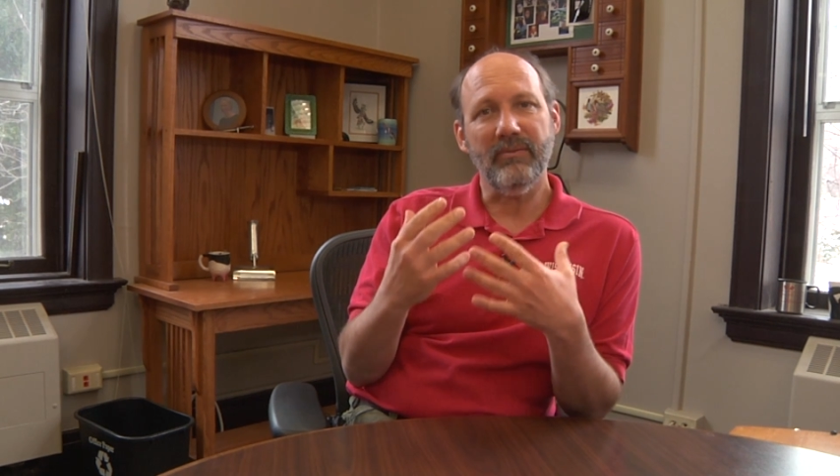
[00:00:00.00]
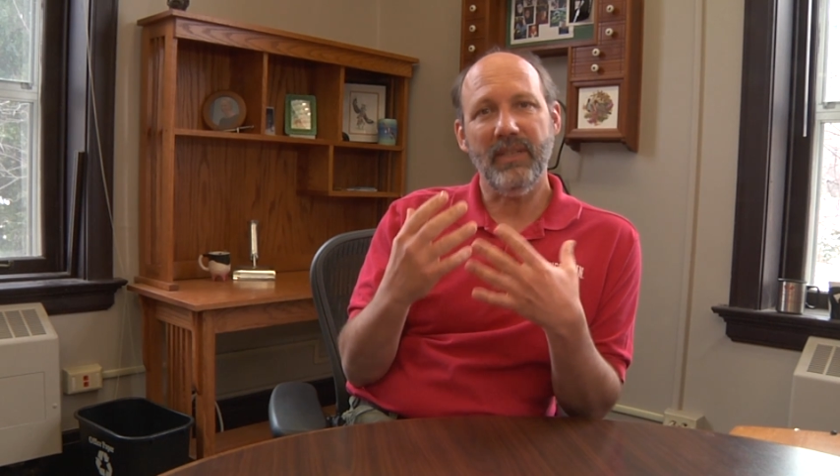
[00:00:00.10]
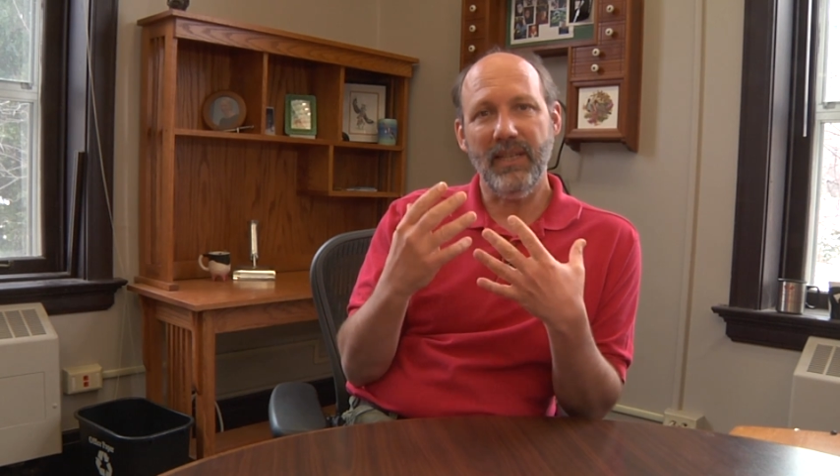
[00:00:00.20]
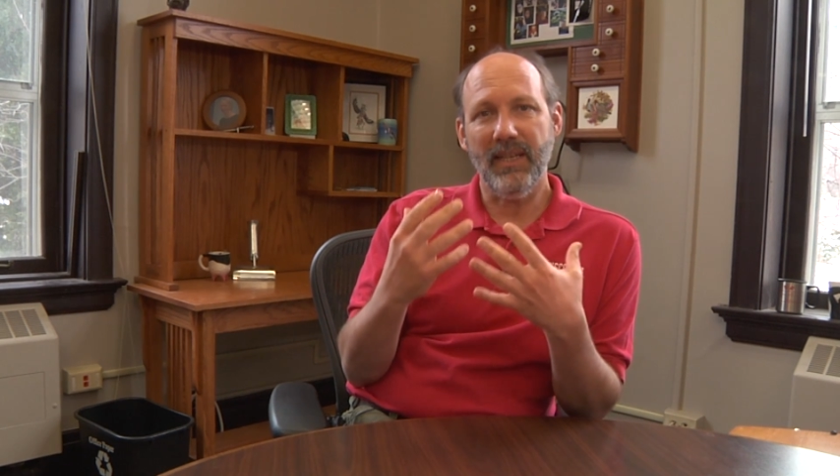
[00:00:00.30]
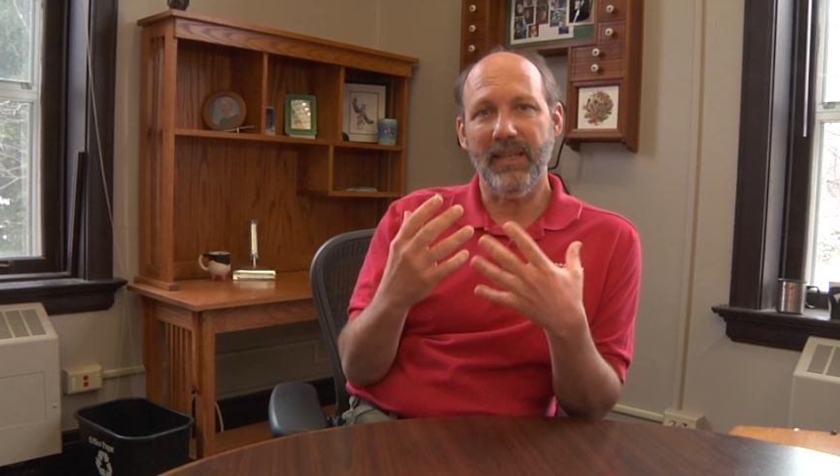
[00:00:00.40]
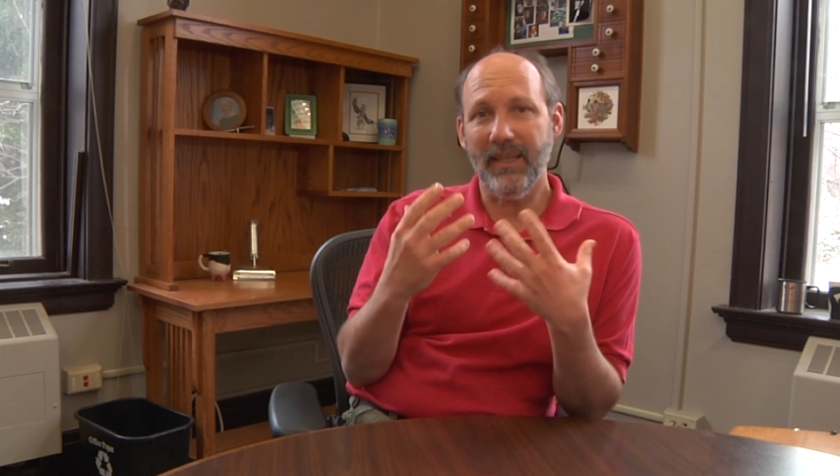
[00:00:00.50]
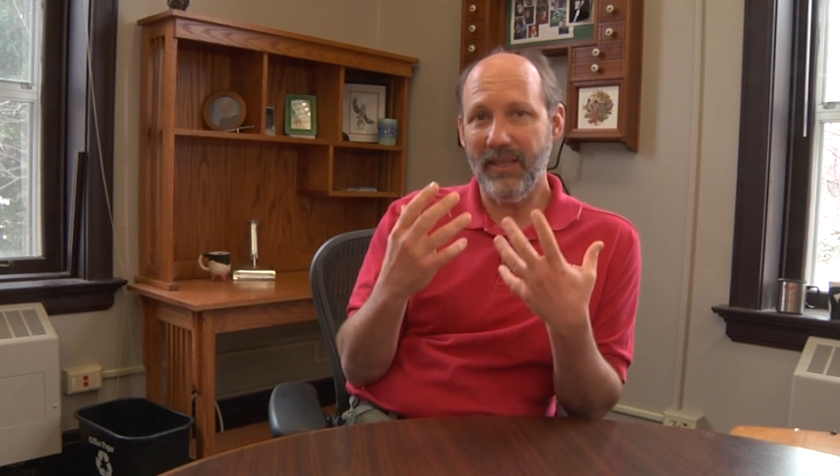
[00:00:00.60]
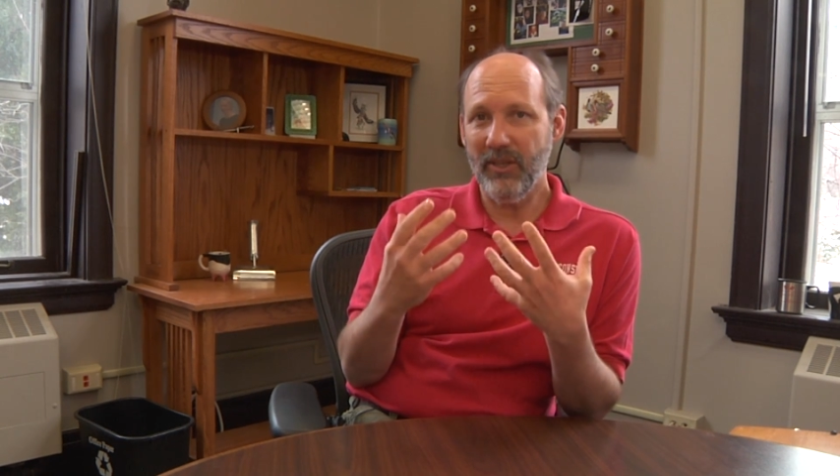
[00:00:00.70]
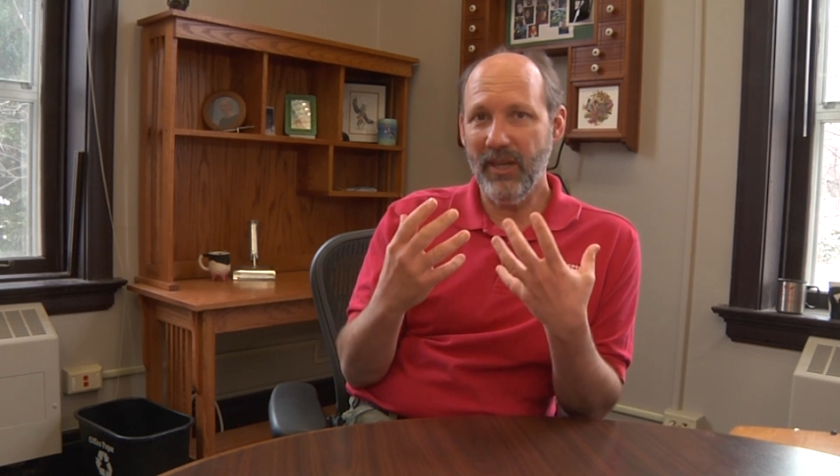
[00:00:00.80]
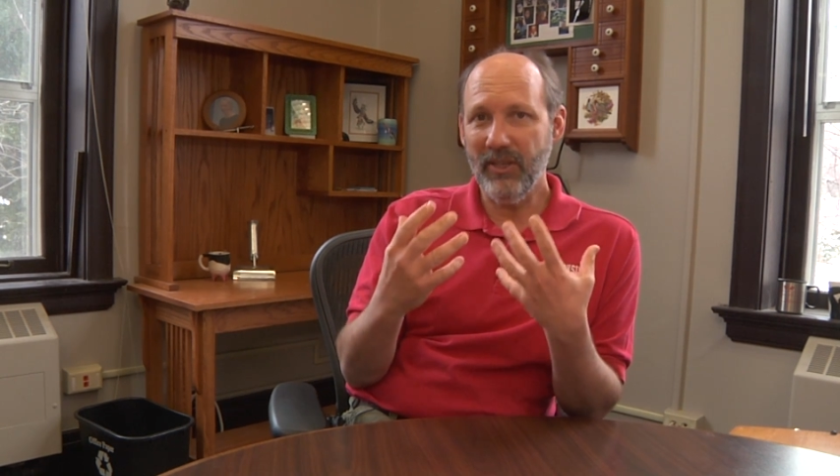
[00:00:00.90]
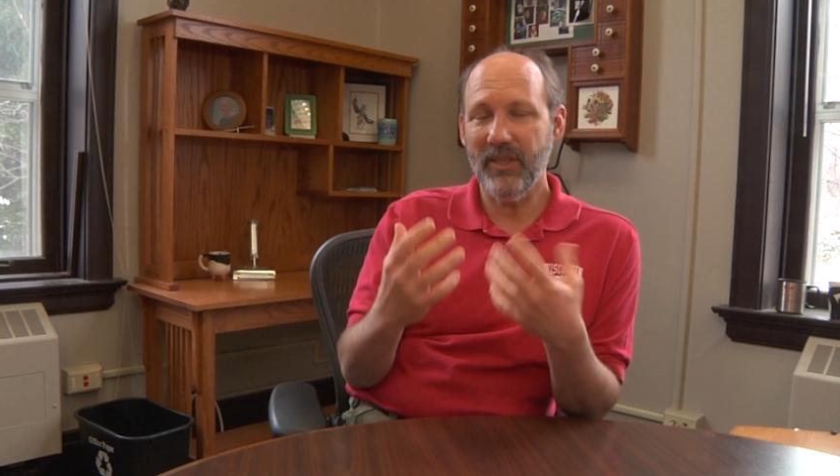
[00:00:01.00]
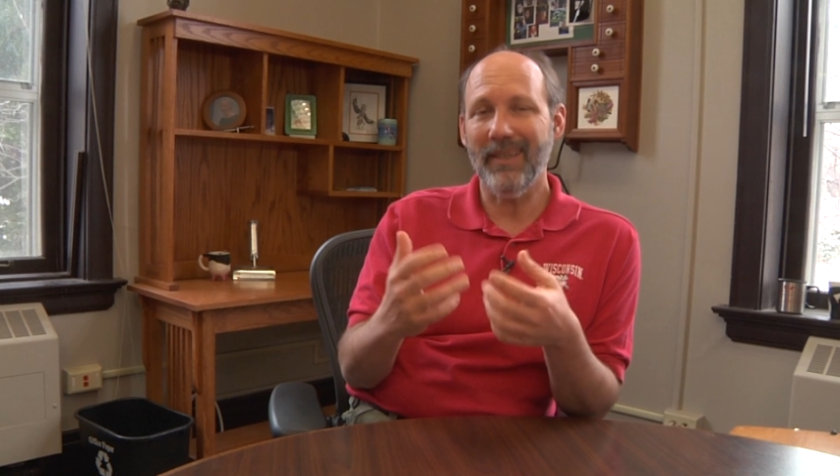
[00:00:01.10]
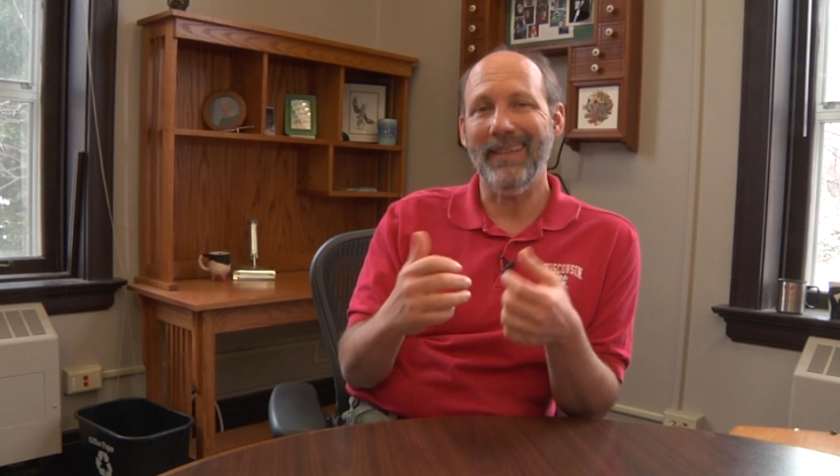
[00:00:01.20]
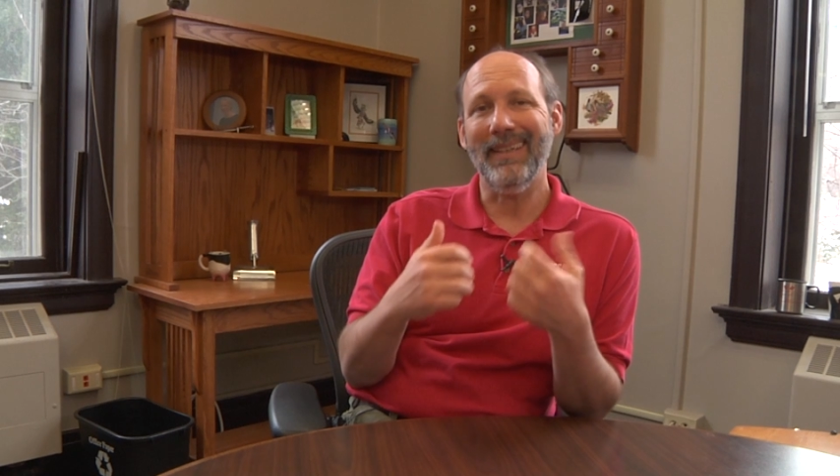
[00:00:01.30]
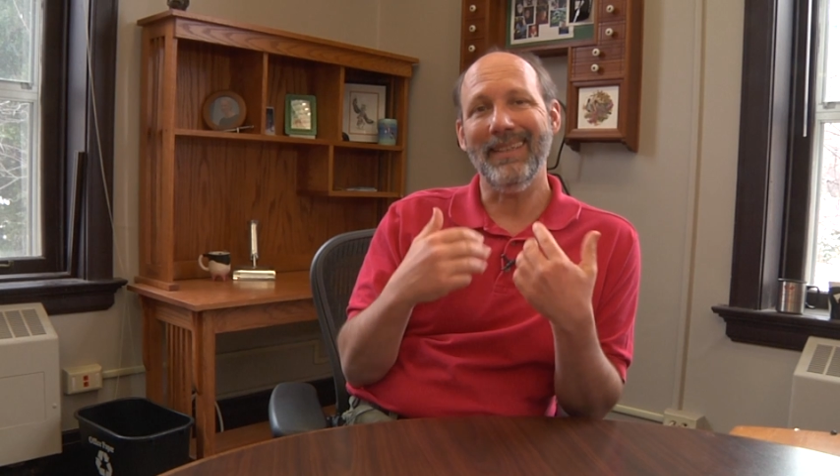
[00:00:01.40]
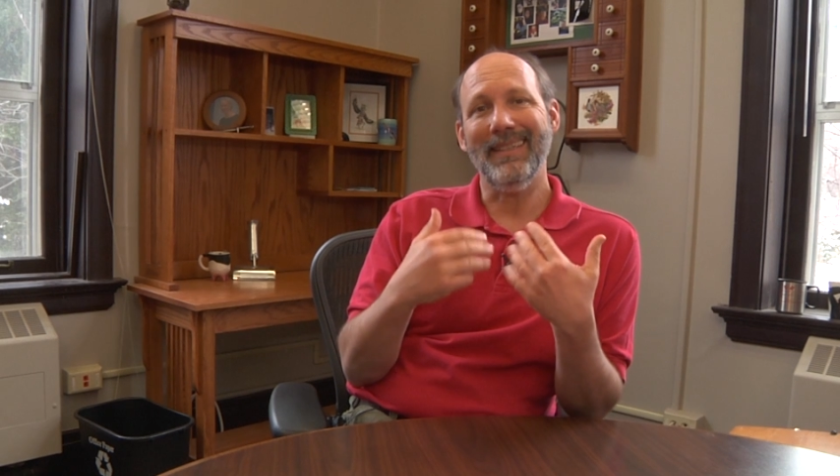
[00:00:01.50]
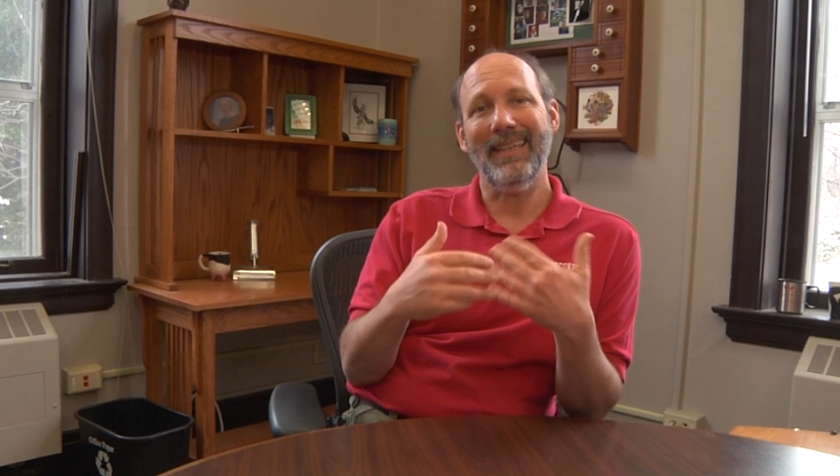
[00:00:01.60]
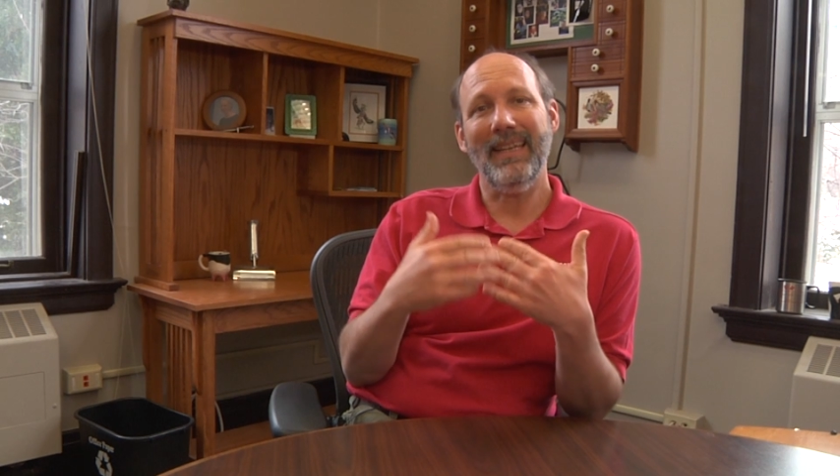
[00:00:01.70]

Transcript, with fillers: teat end congestion is